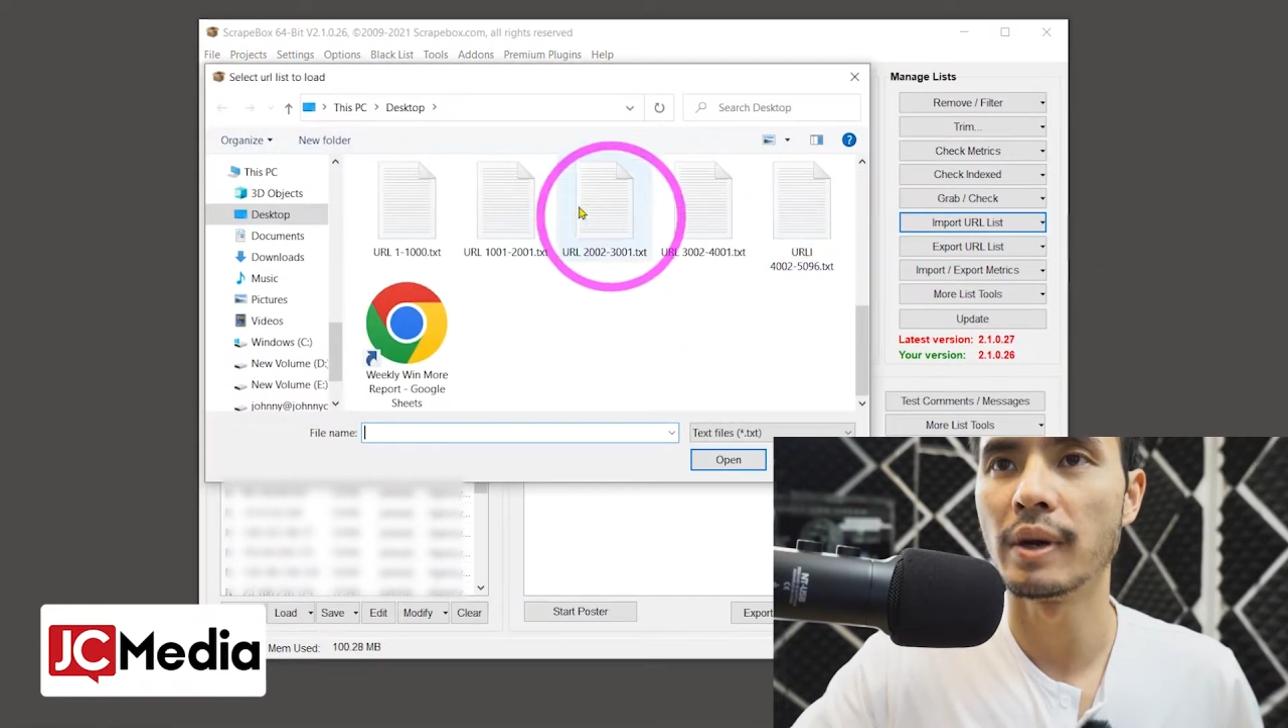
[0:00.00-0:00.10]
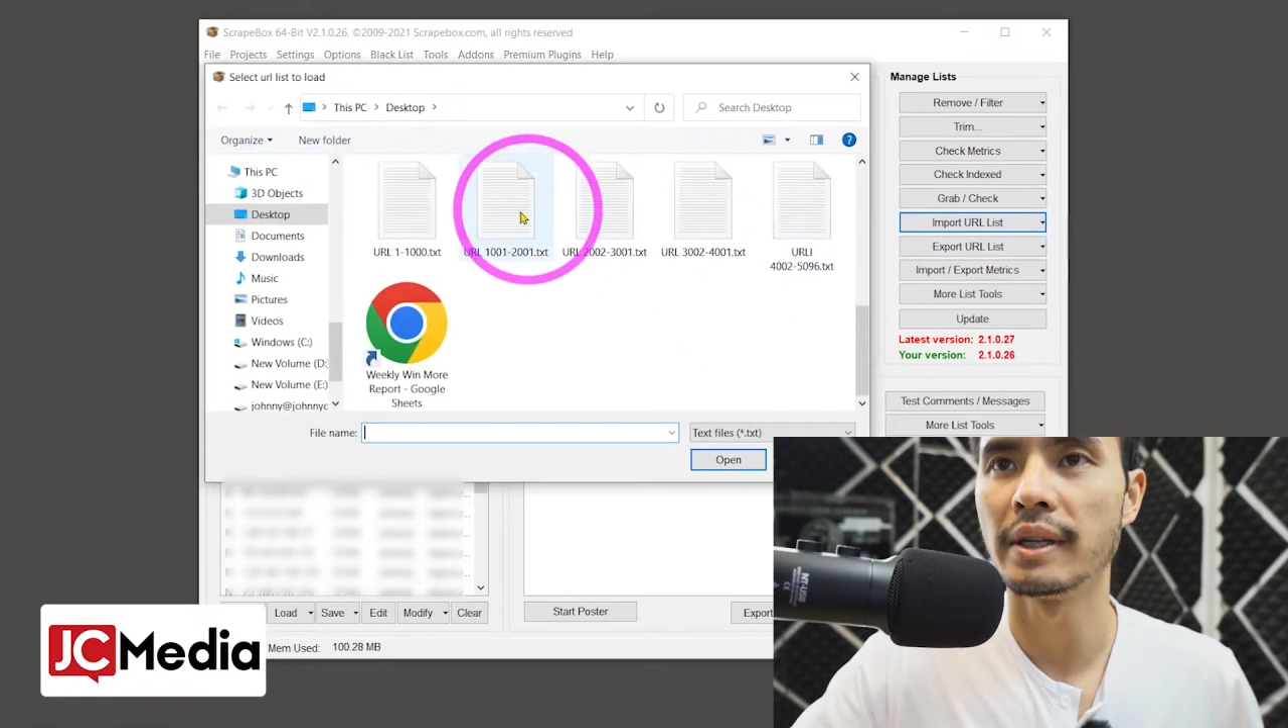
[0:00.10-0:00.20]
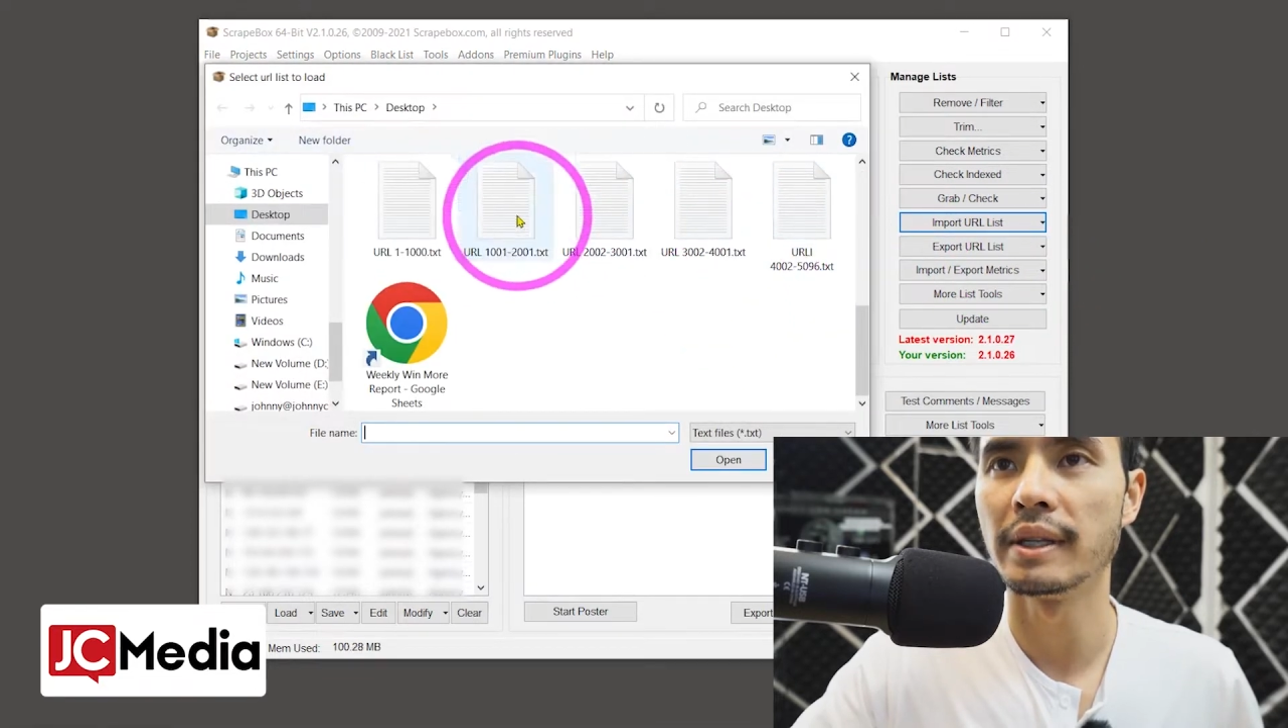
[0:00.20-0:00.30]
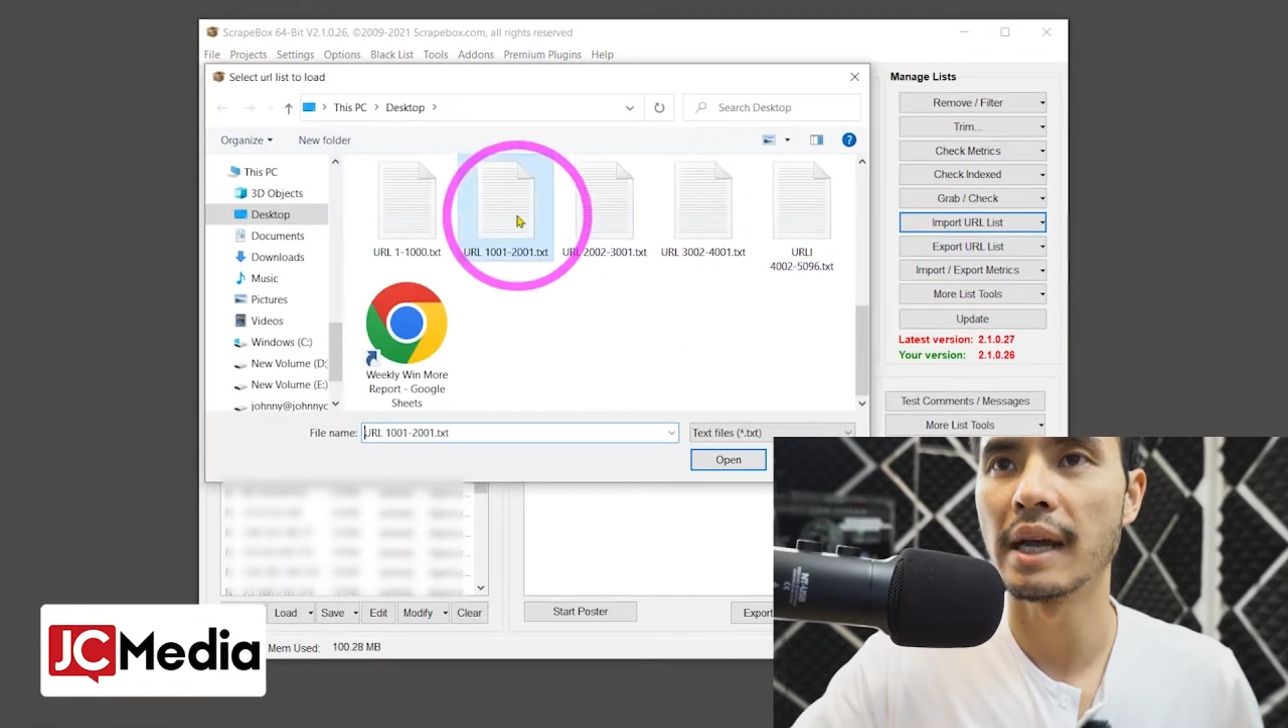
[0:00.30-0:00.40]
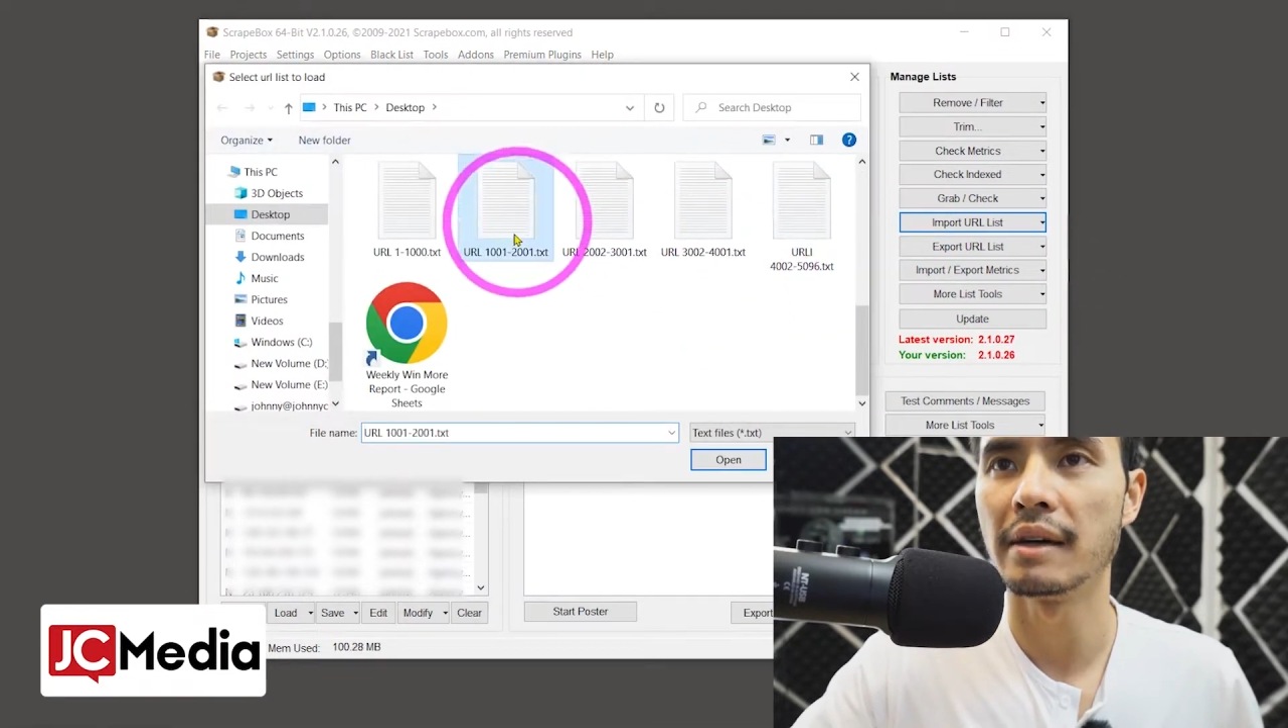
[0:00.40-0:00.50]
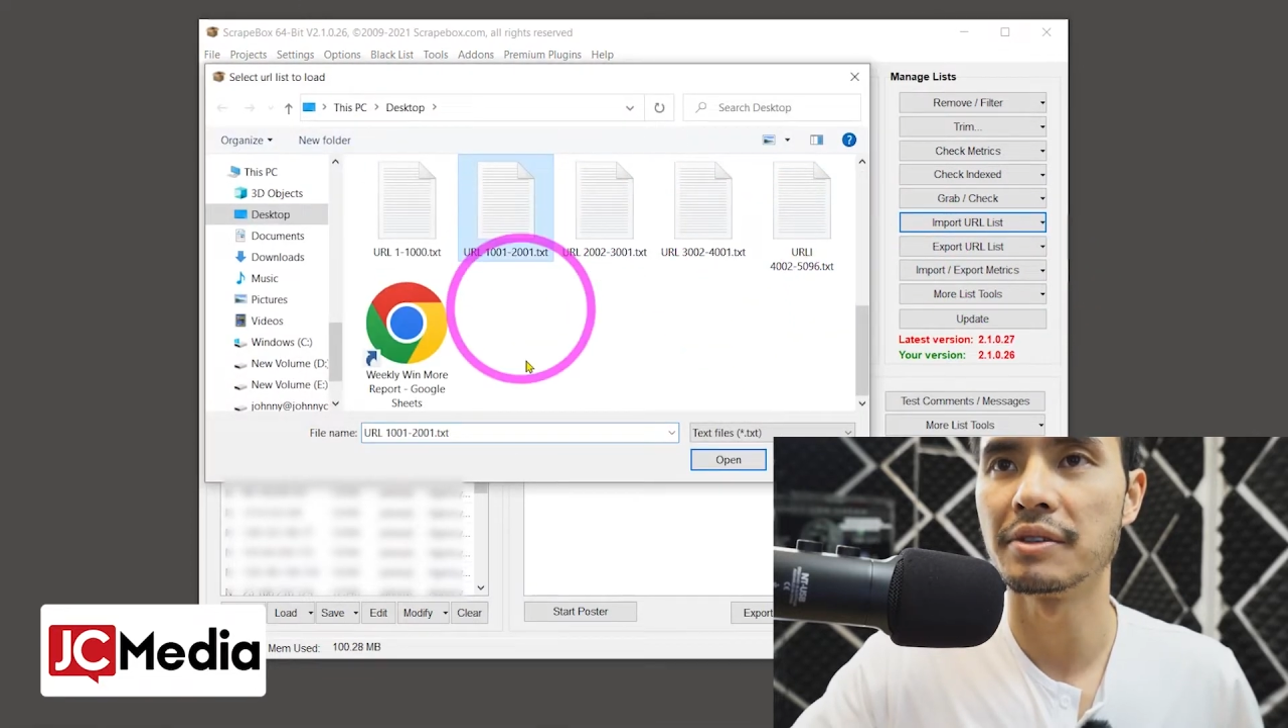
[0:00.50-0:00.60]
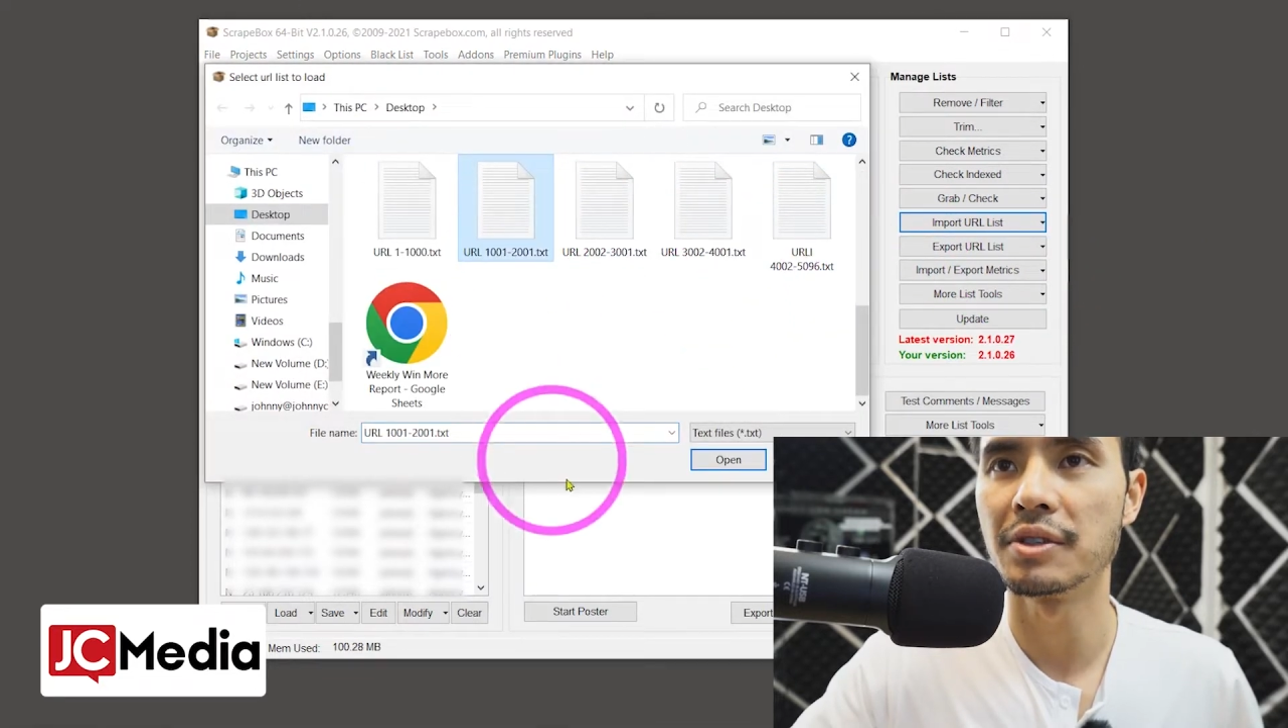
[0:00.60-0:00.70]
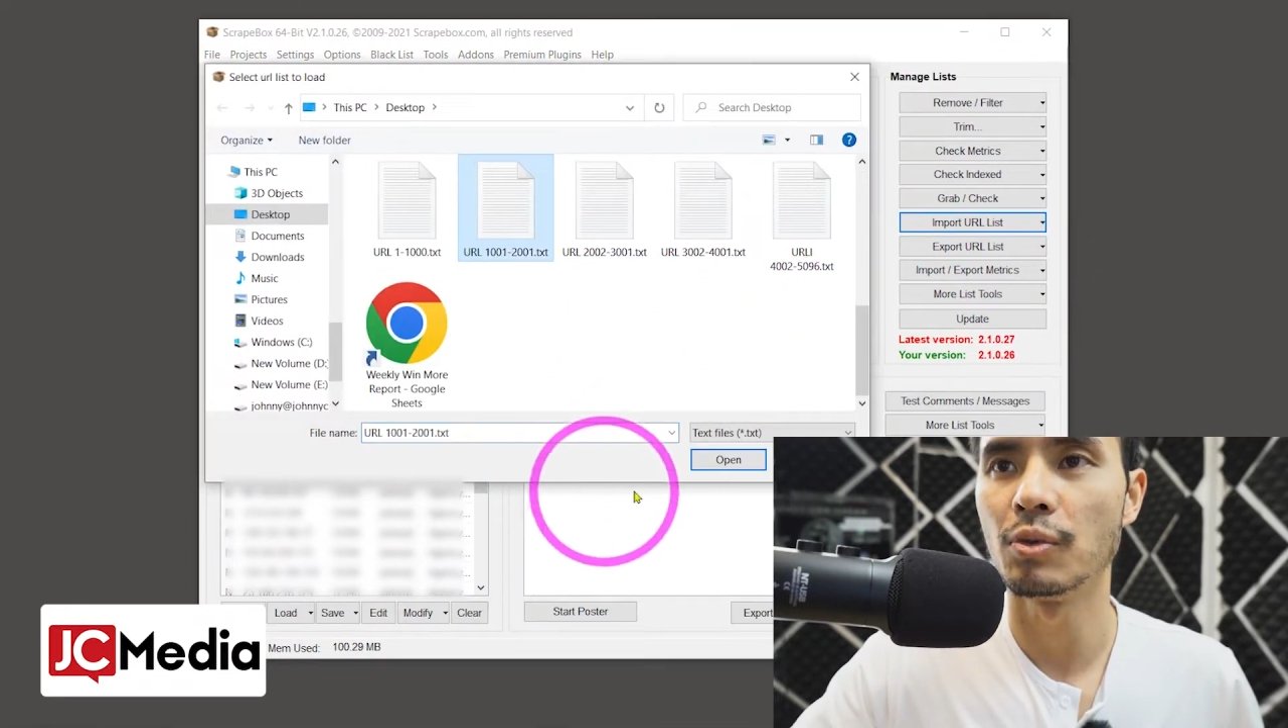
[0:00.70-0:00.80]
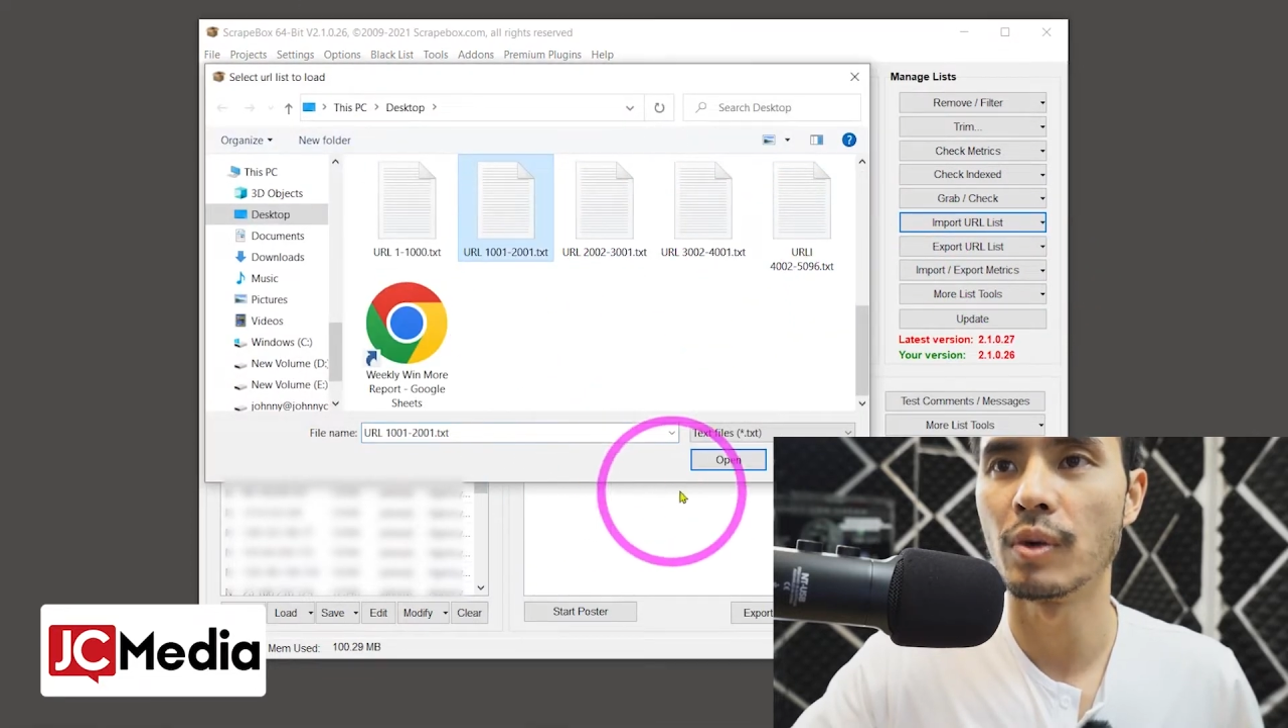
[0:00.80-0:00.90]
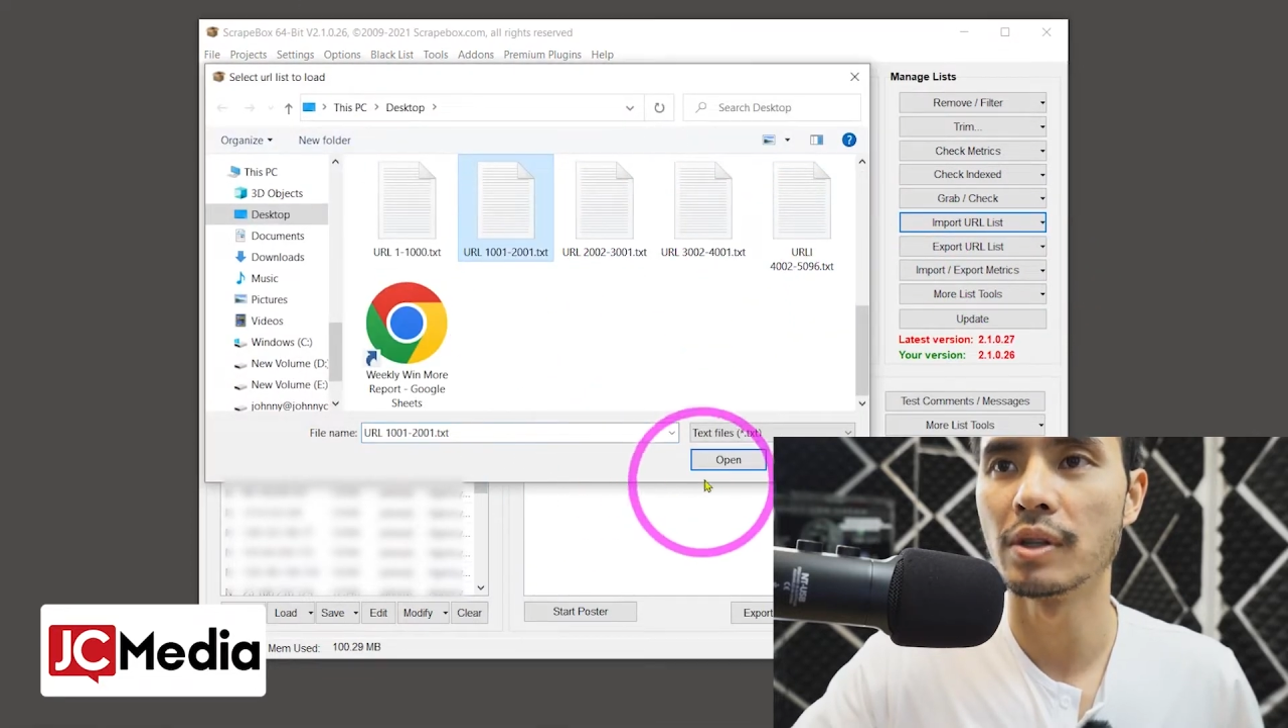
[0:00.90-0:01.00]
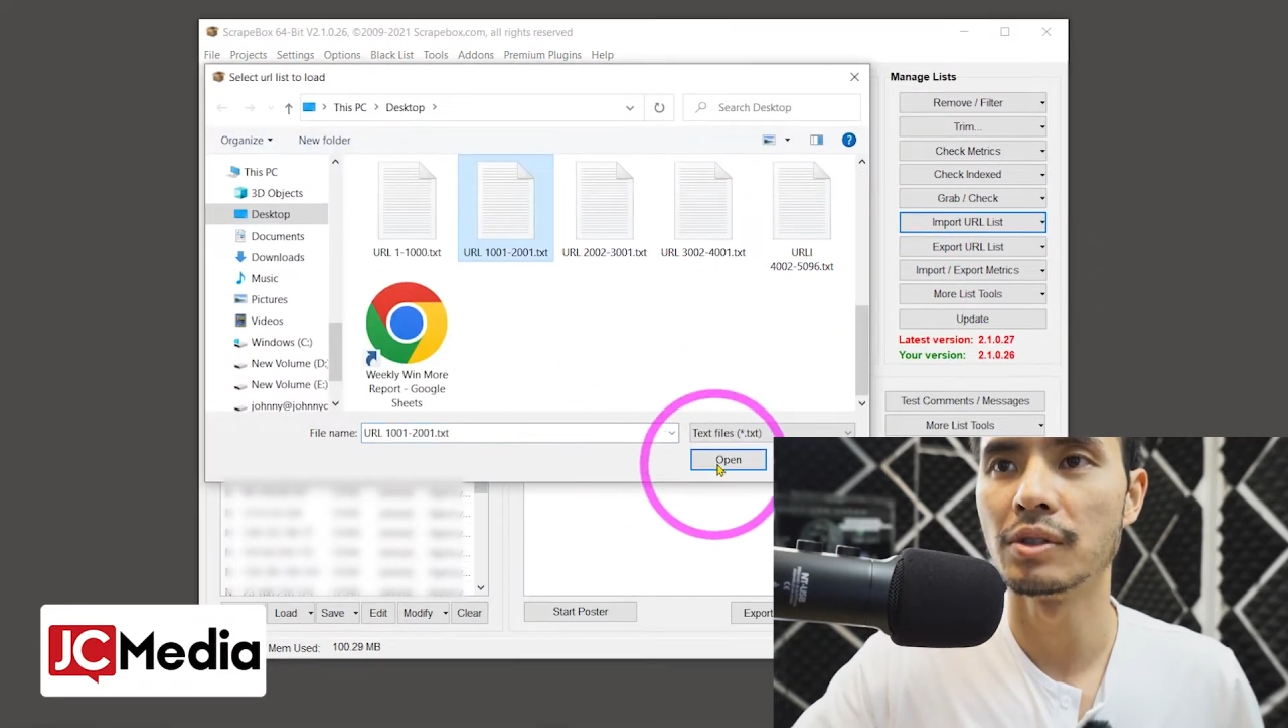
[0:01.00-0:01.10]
1001